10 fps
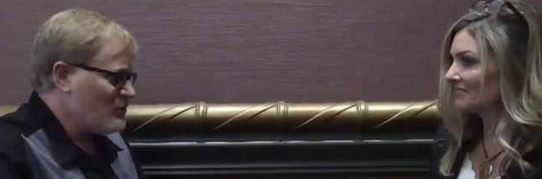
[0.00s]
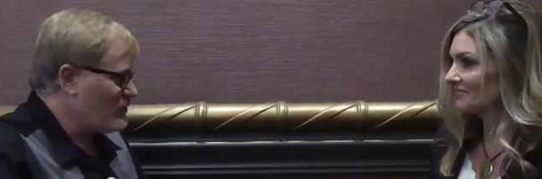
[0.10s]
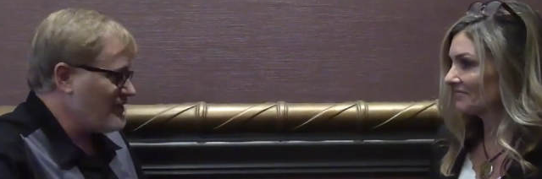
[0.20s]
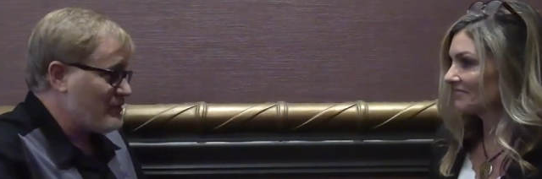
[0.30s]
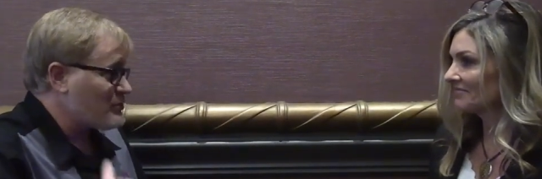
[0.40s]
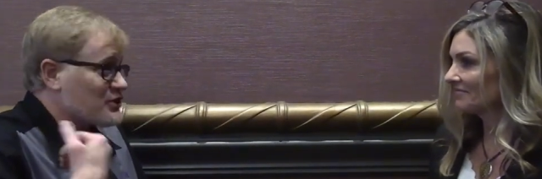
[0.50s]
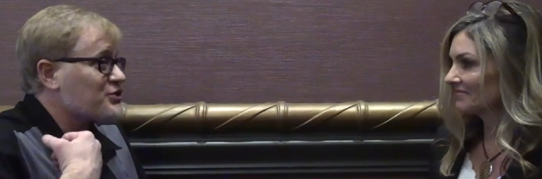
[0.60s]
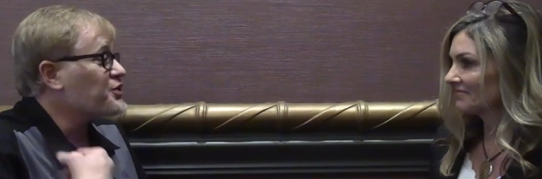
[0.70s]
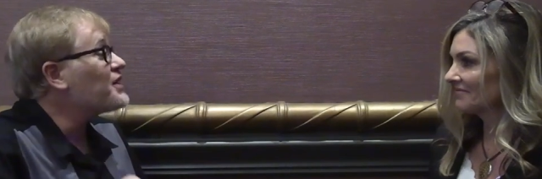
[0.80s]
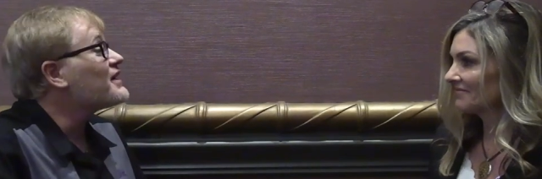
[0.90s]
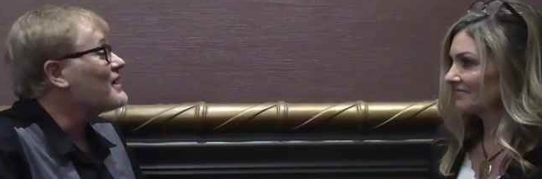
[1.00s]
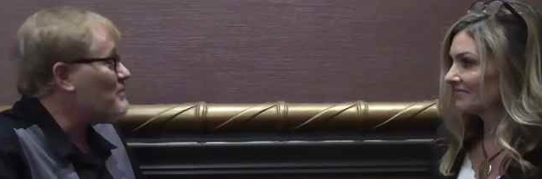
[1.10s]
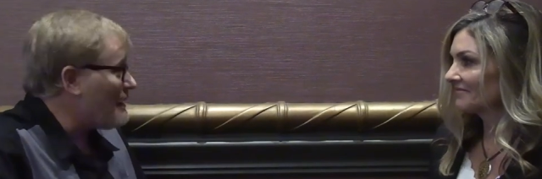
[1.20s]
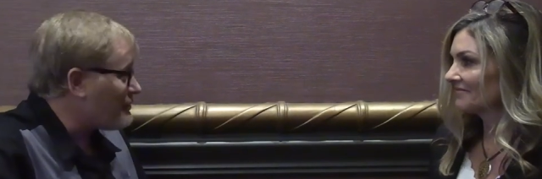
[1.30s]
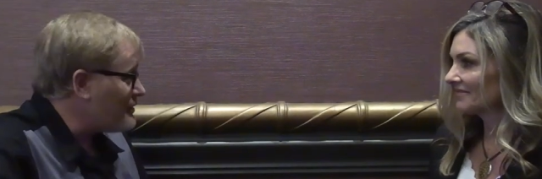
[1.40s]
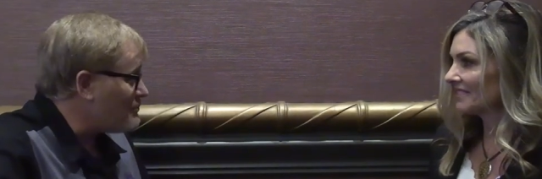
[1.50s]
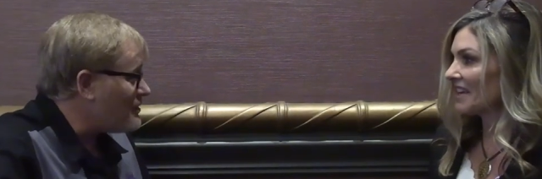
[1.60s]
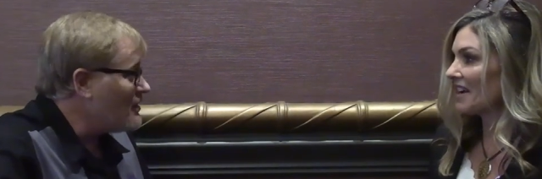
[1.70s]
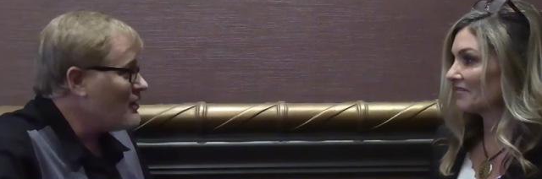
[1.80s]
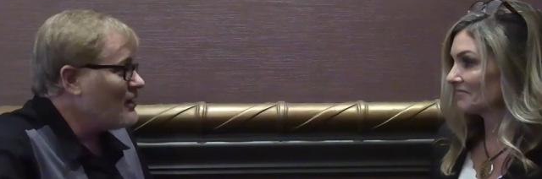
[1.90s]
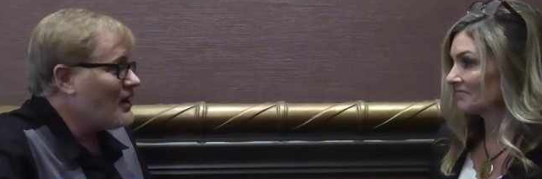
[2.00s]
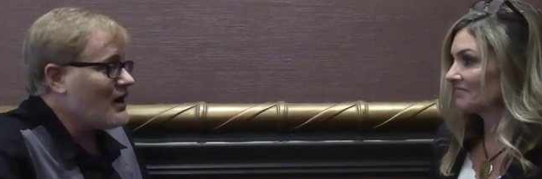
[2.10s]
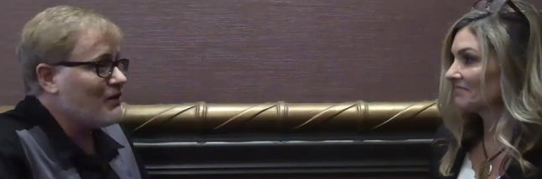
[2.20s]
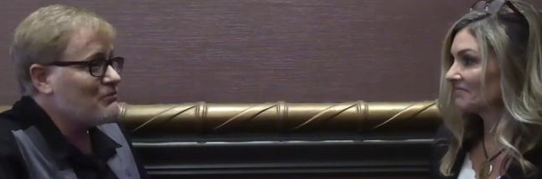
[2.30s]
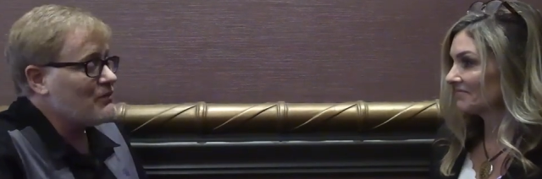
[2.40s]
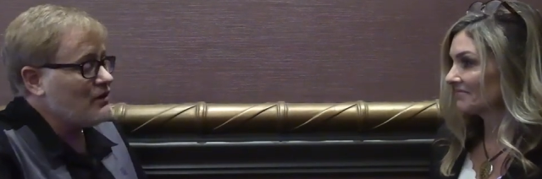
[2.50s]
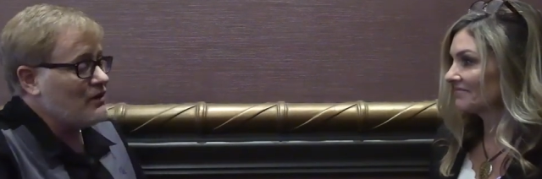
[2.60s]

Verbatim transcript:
Speaker 1: when they were just thinking about them. Yeah. Um,